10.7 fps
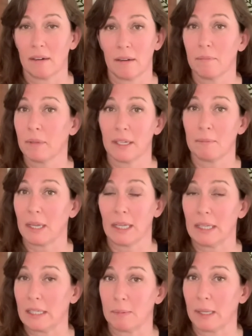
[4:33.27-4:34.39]
Believe me,
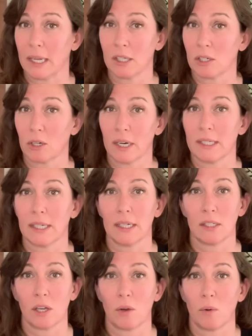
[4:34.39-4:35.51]
these plans are crazy,
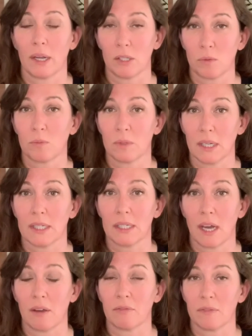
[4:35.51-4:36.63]
so it's
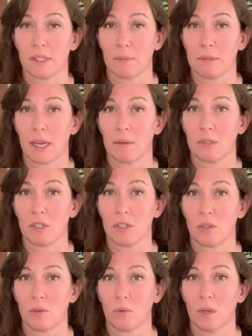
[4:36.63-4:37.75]
tough sometimes
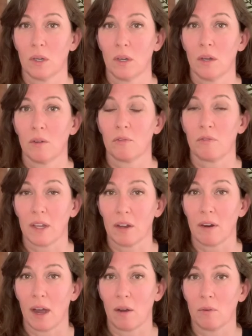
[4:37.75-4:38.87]
to figure
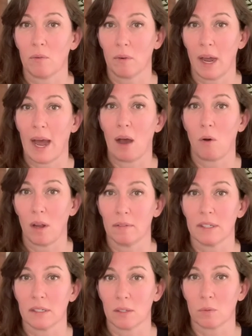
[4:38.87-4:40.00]
out how all of
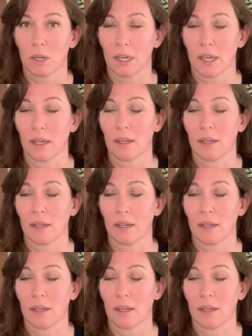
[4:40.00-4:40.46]
this is working.